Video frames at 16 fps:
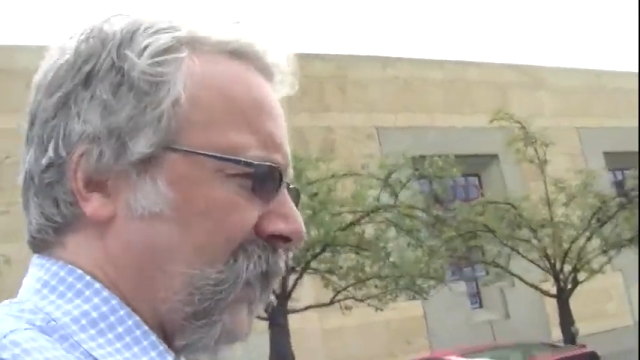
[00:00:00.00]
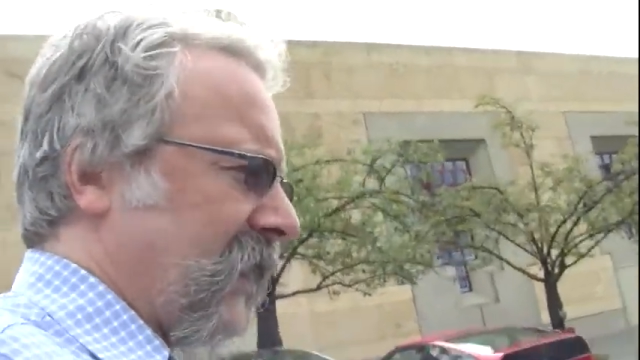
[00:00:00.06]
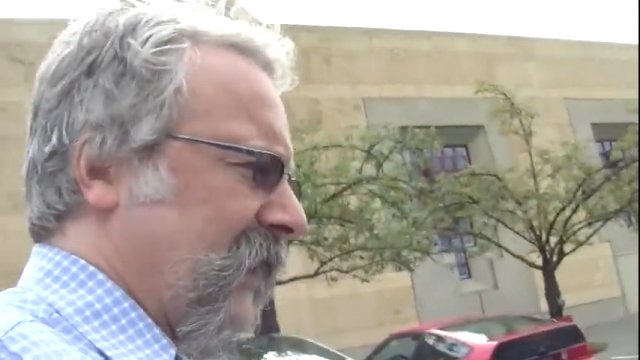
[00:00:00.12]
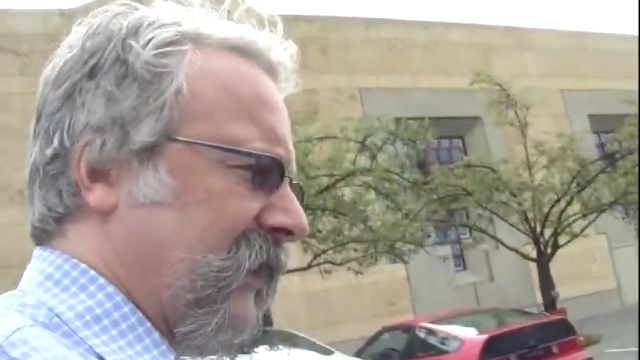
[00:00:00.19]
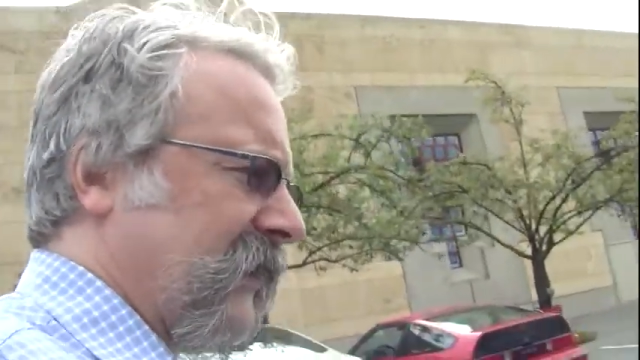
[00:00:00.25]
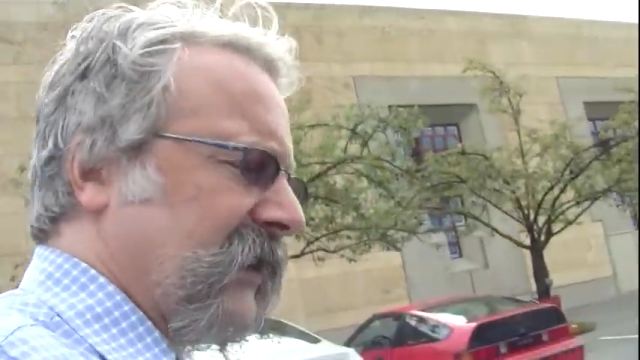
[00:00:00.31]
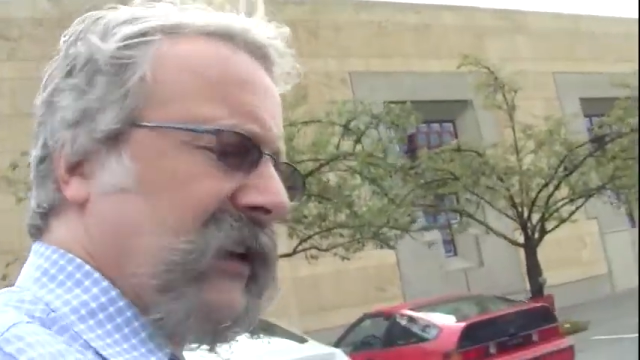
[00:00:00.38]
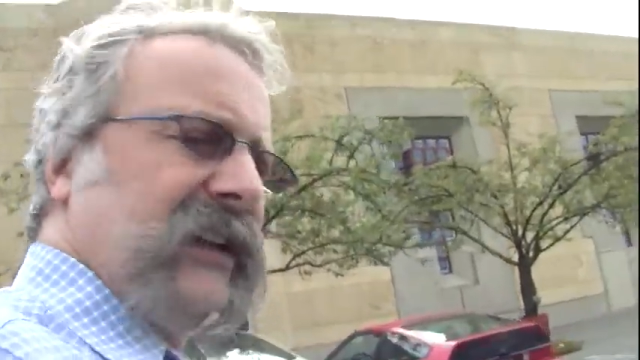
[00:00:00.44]

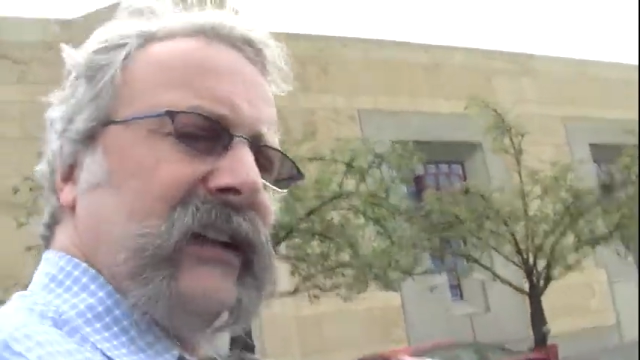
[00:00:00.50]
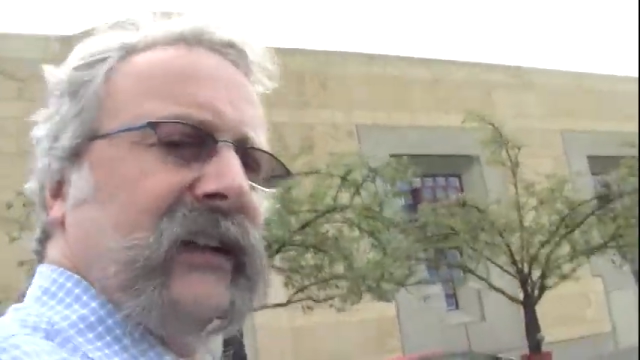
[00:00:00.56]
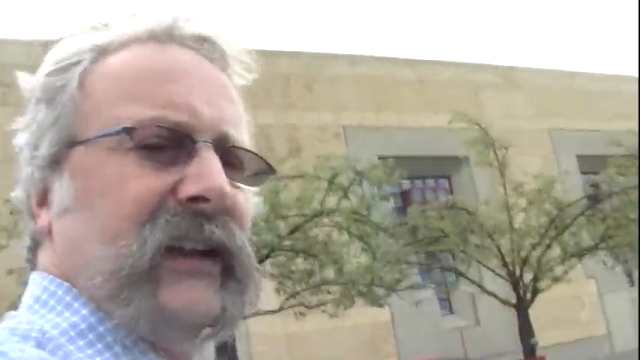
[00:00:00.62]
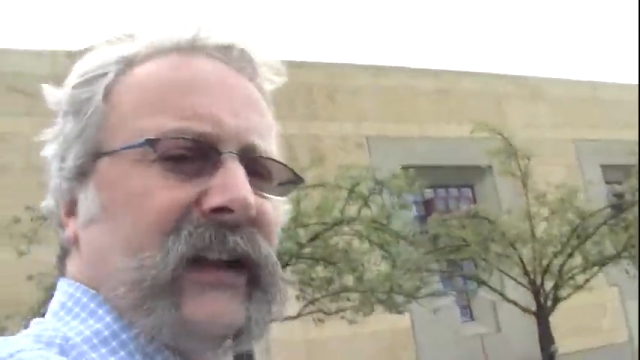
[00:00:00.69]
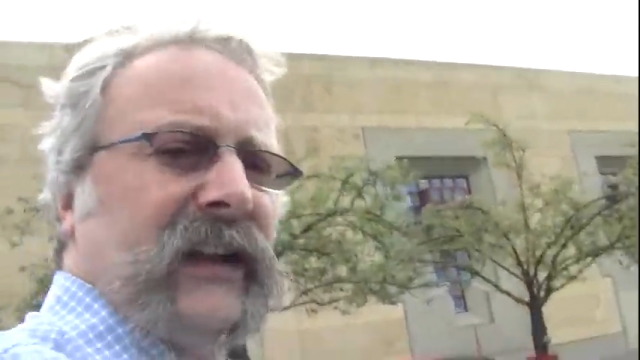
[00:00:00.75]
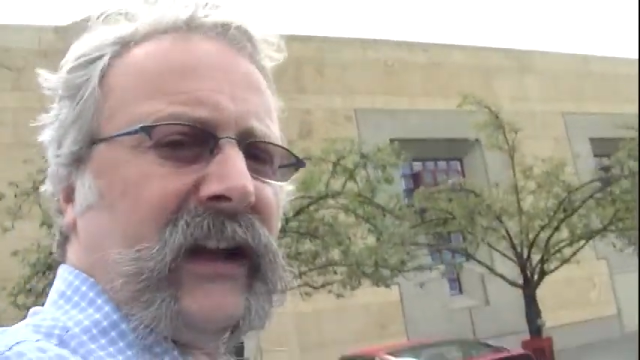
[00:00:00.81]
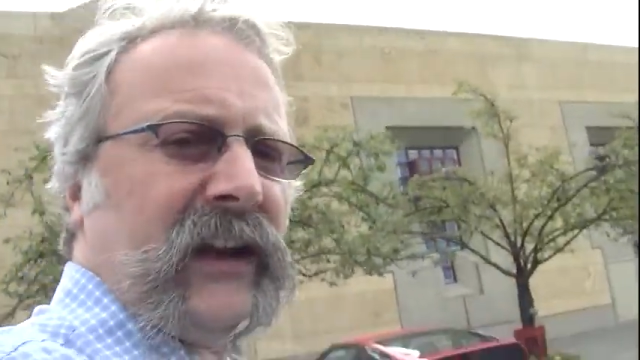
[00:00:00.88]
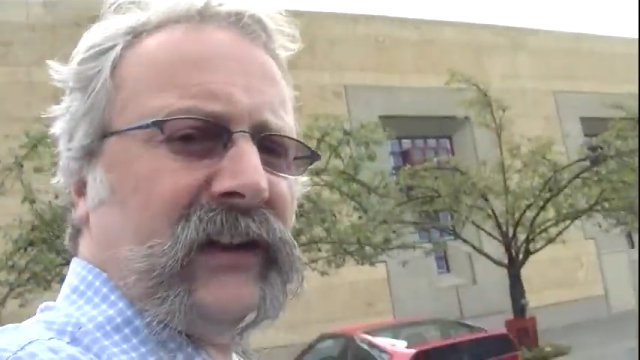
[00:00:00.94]
it,
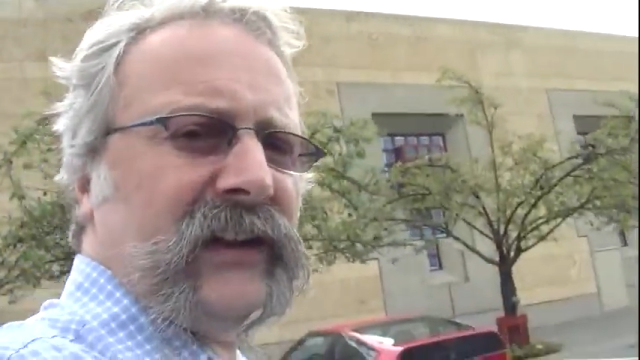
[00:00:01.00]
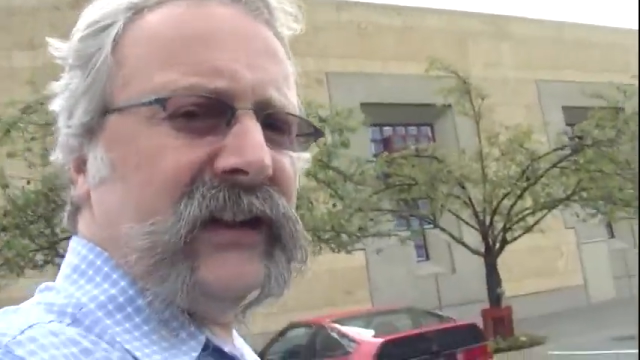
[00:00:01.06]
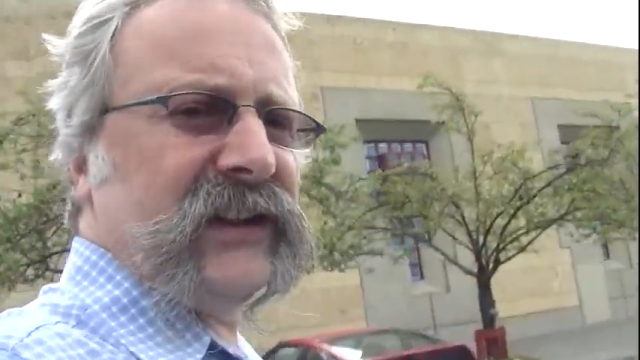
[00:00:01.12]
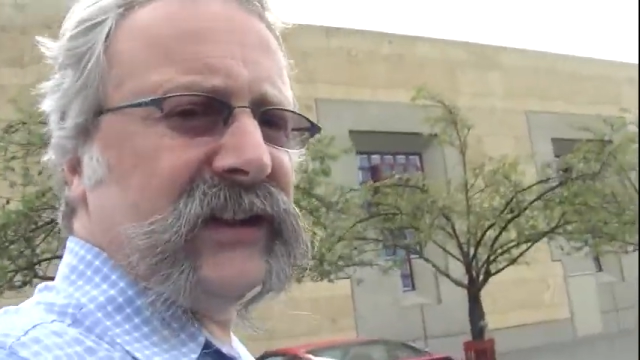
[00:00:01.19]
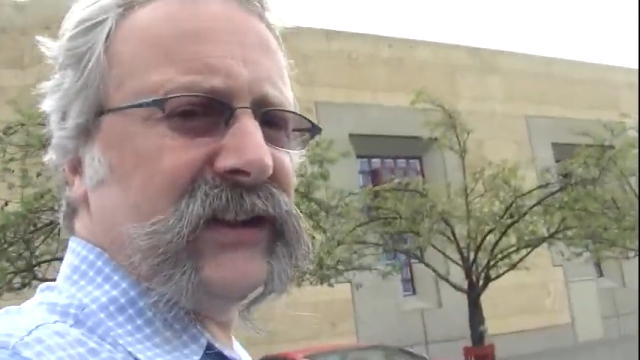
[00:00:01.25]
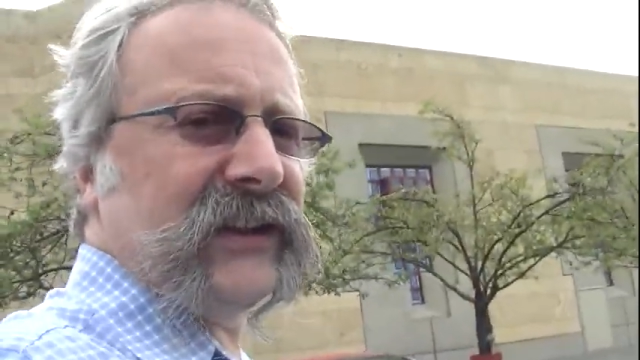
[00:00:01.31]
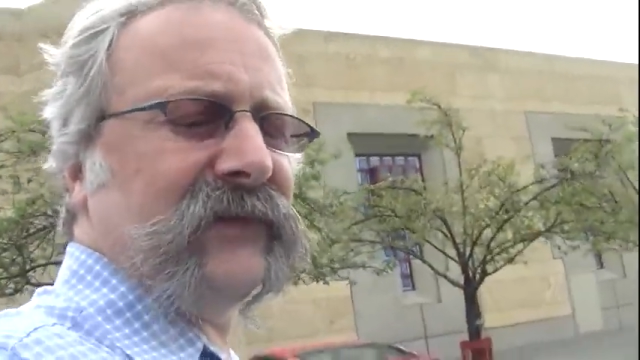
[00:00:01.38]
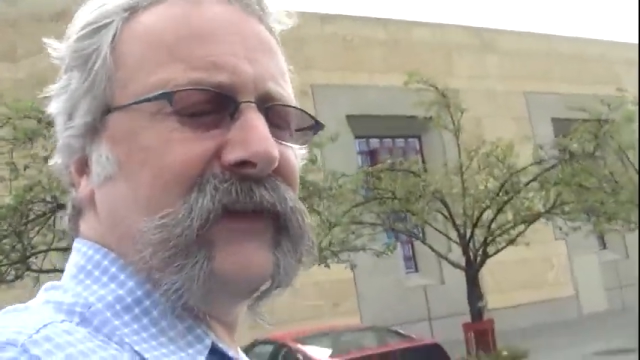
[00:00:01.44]
it
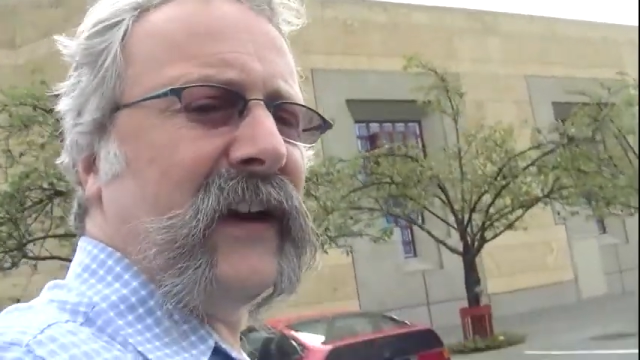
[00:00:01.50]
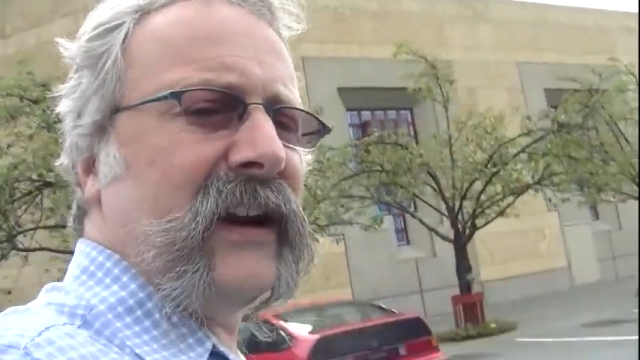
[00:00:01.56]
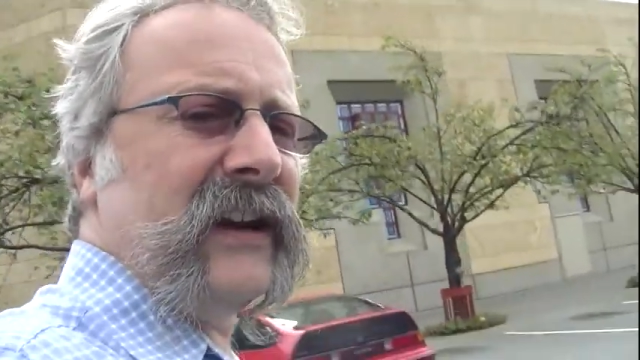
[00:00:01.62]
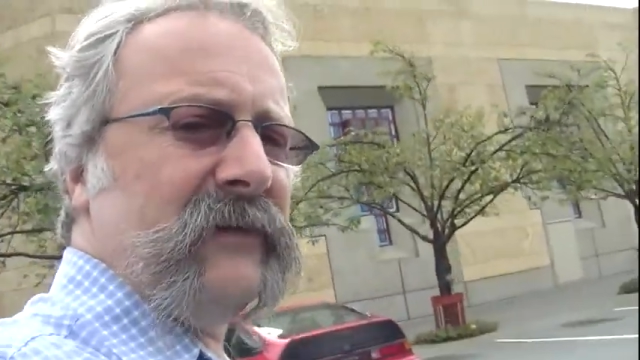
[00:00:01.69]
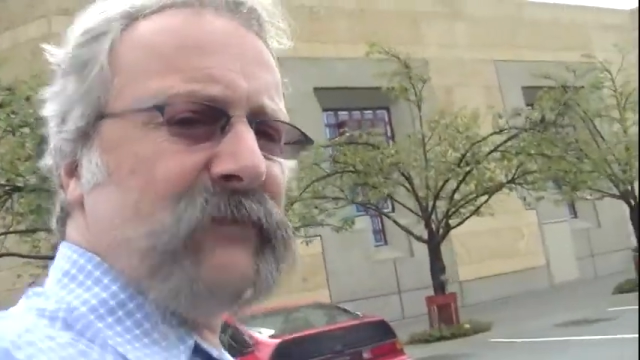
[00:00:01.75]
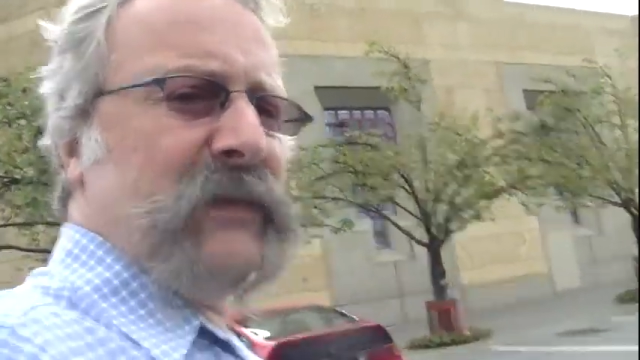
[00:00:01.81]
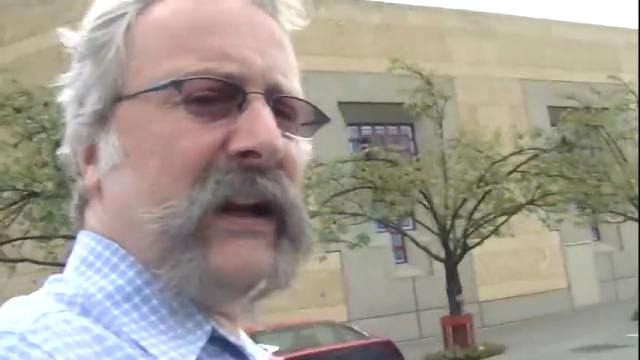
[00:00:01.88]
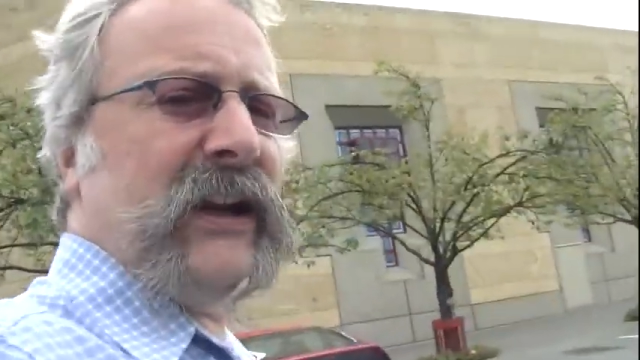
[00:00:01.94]
unleashes a
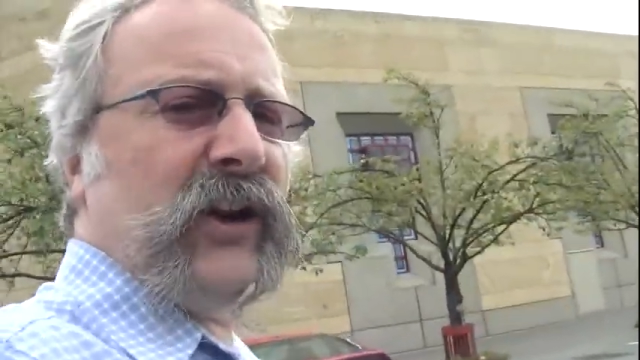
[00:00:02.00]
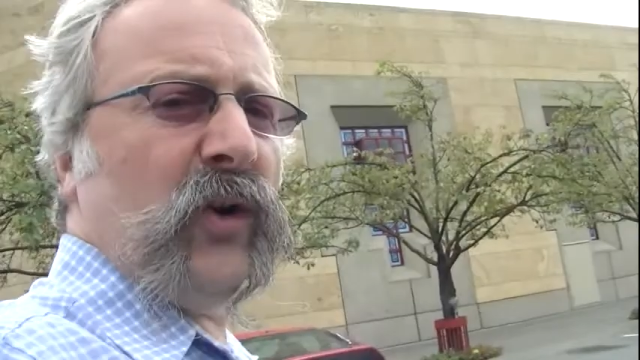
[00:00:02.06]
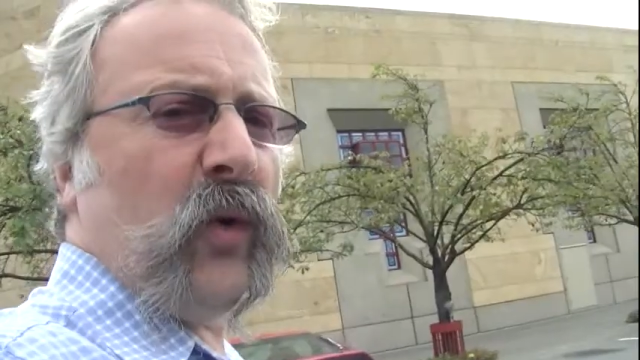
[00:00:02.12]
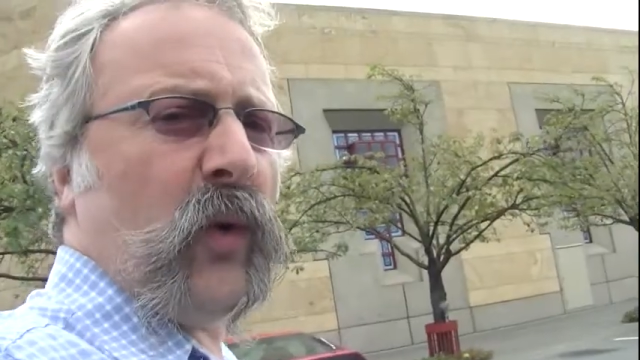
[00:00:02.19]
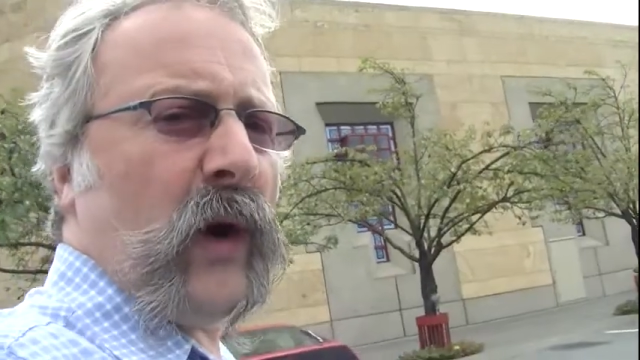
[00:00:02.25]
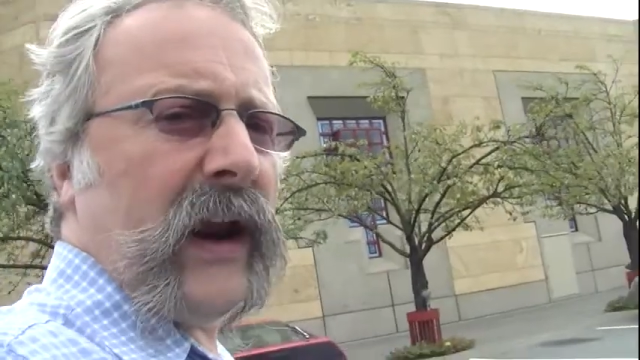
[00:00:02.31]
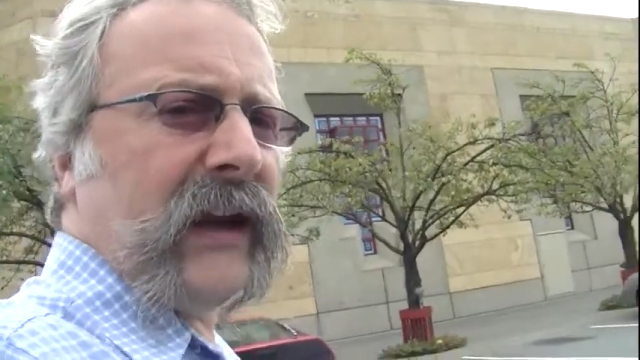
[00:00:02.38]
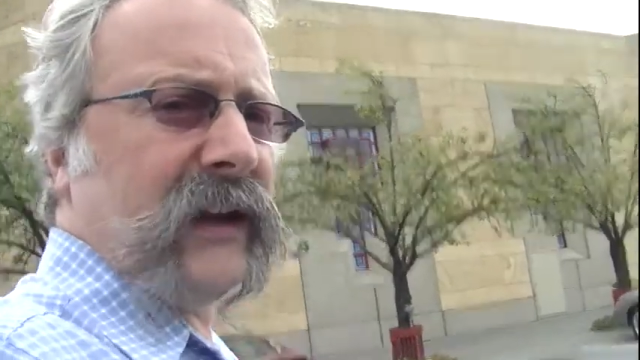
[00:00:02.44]
fairly big
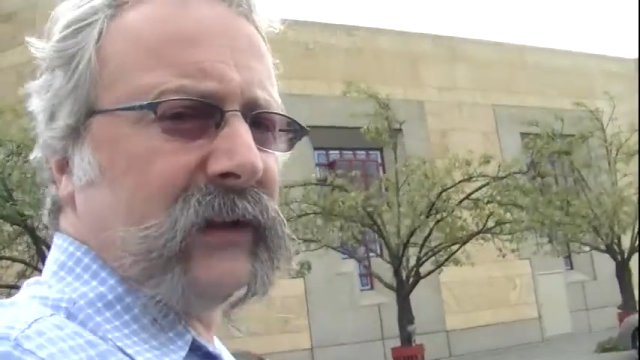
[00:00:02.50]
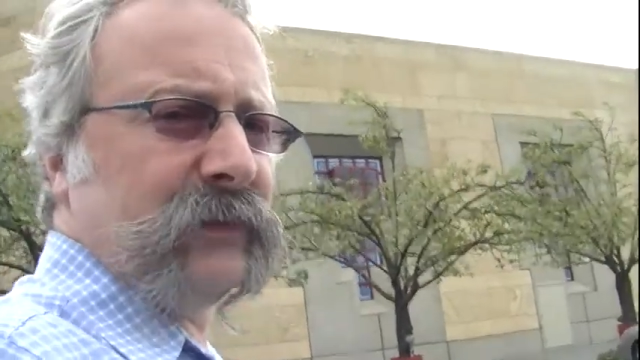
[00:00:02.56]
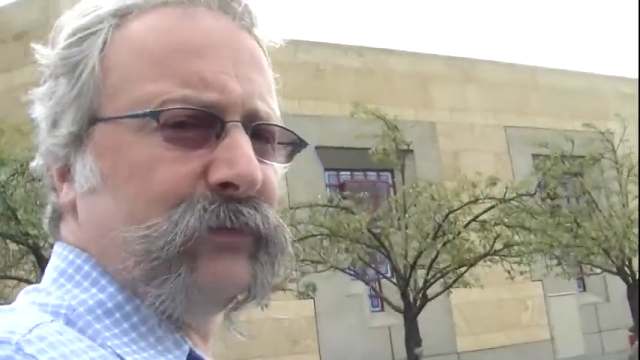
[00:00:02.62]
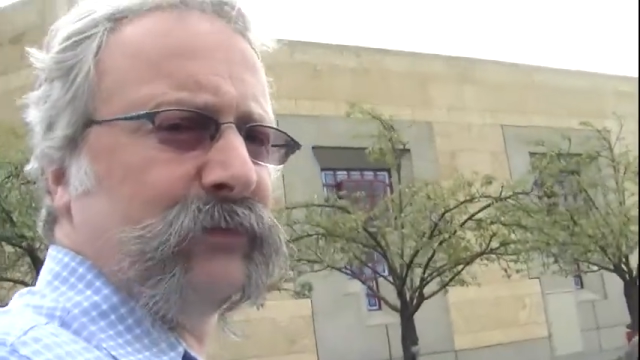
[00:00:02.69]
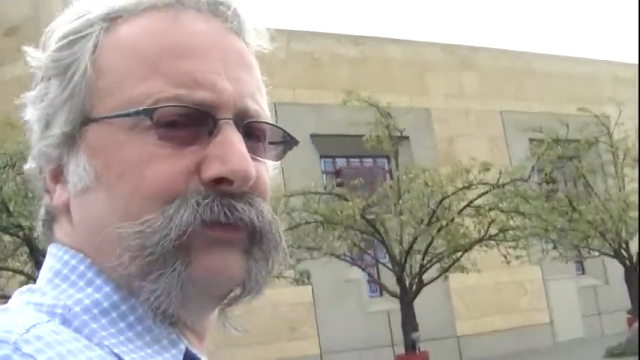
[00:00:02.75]
quake